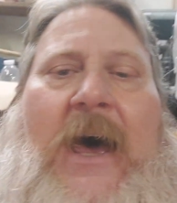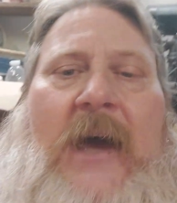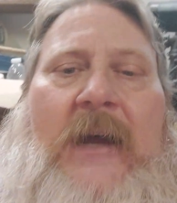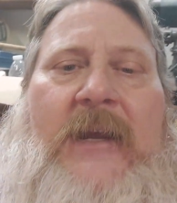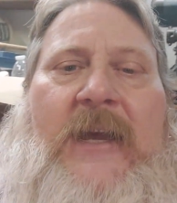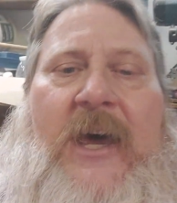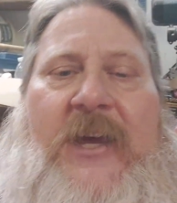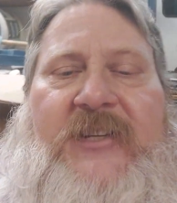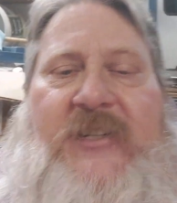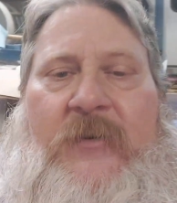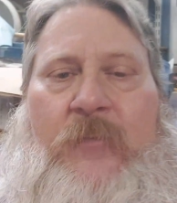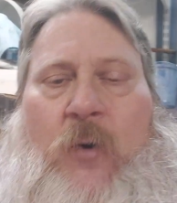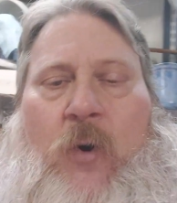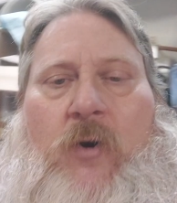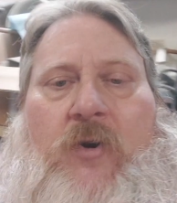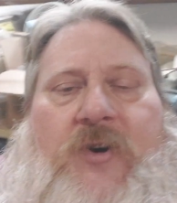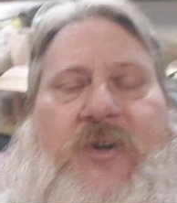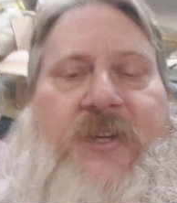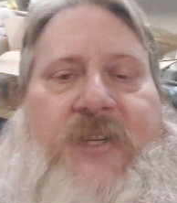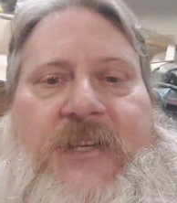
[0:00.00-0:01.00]
custom
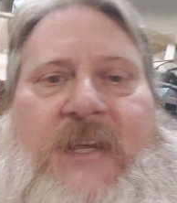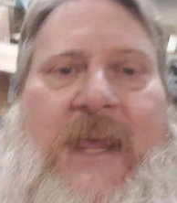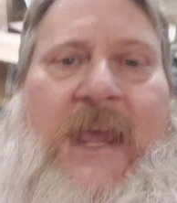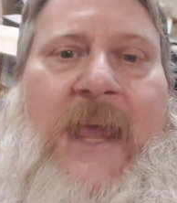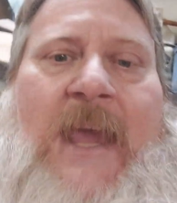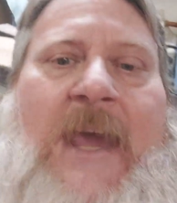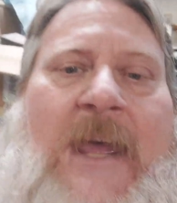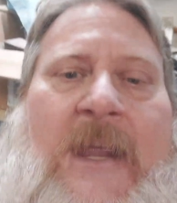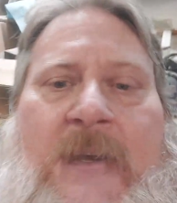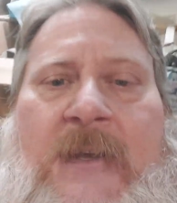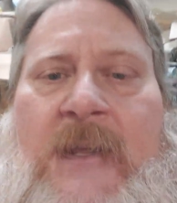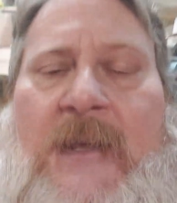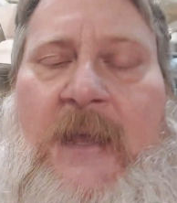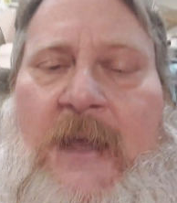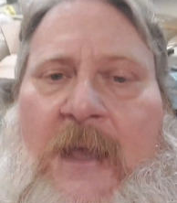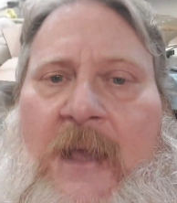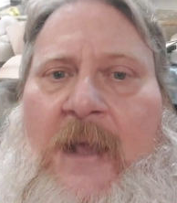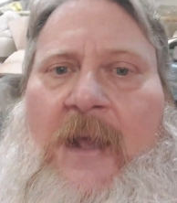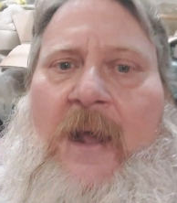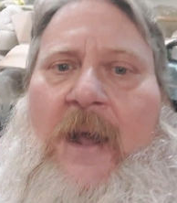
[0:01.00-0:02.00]
orders, and
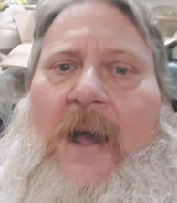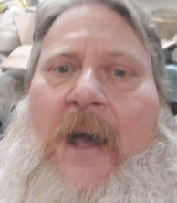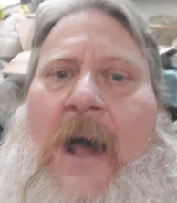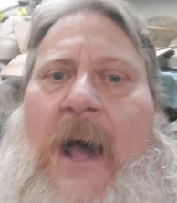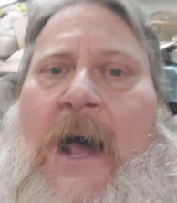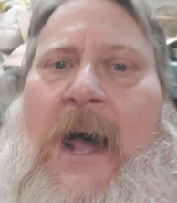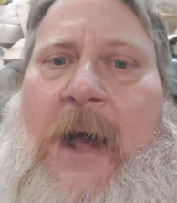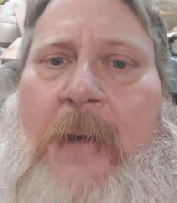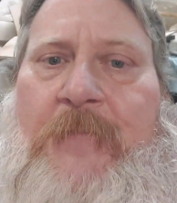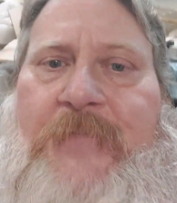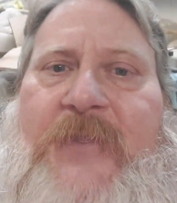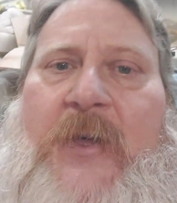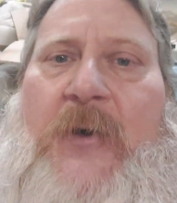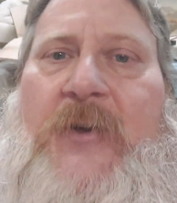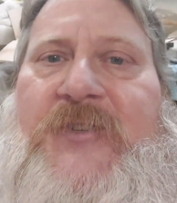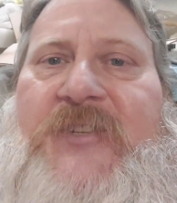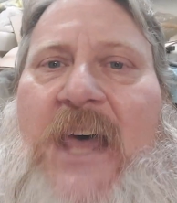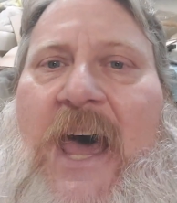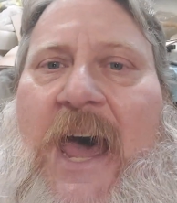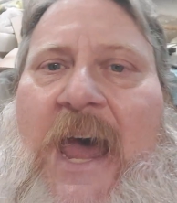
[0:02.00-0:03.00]

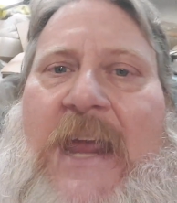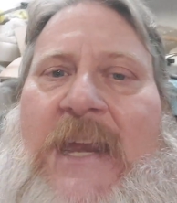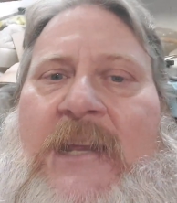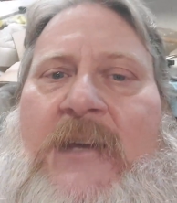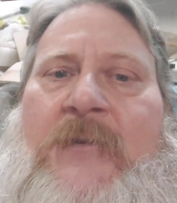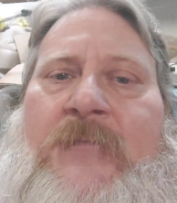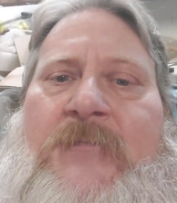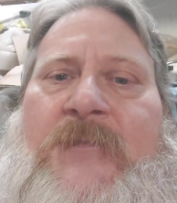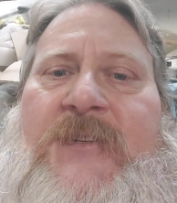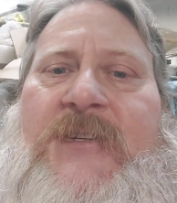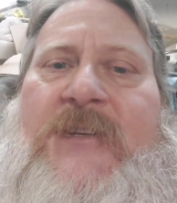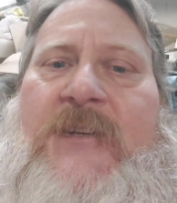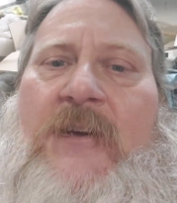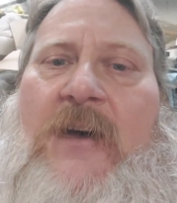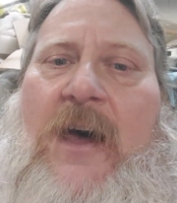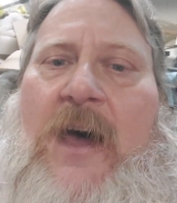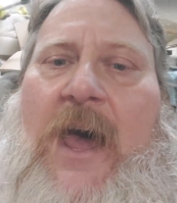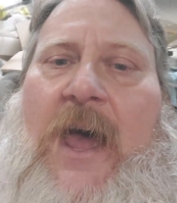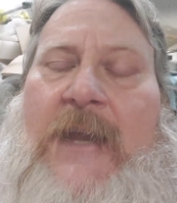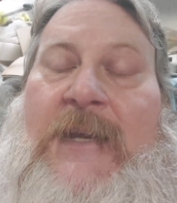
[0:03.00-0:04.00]
those items
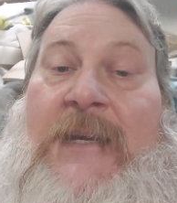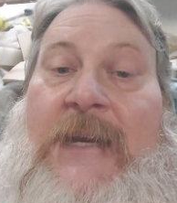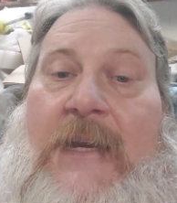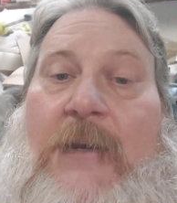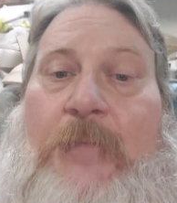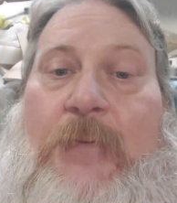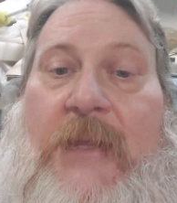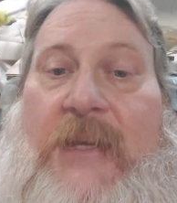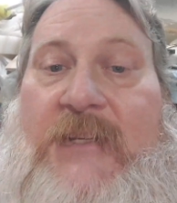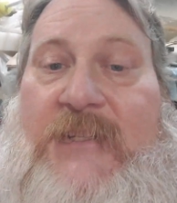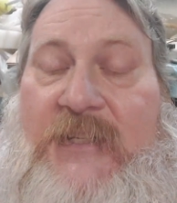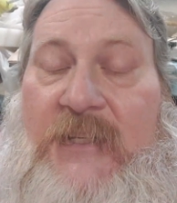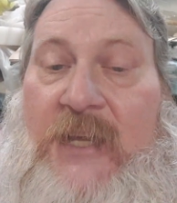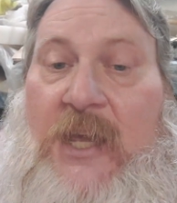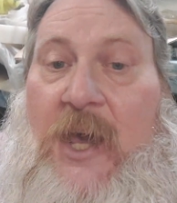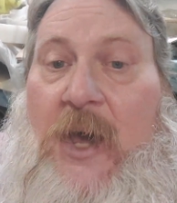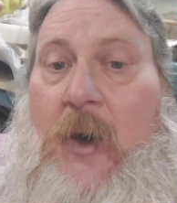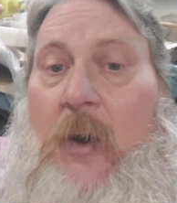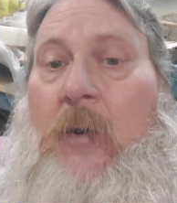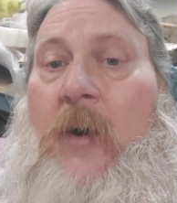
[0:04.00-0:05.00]
need a place to
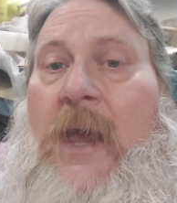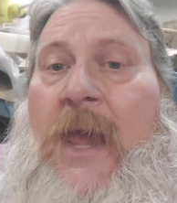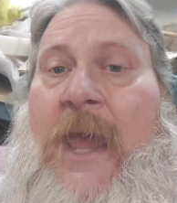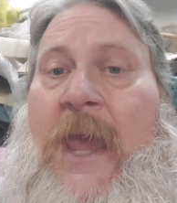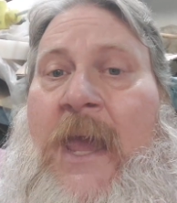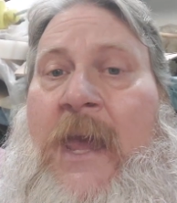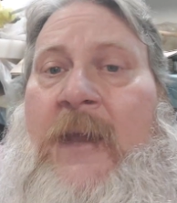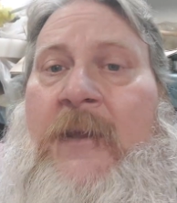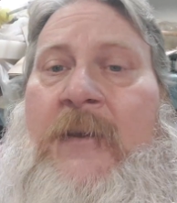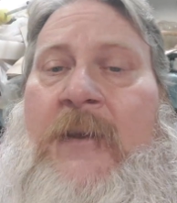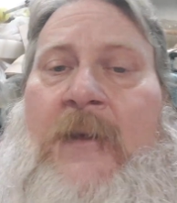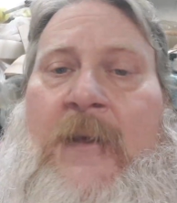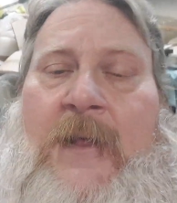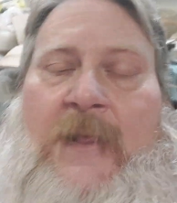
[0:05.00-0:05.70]
go. And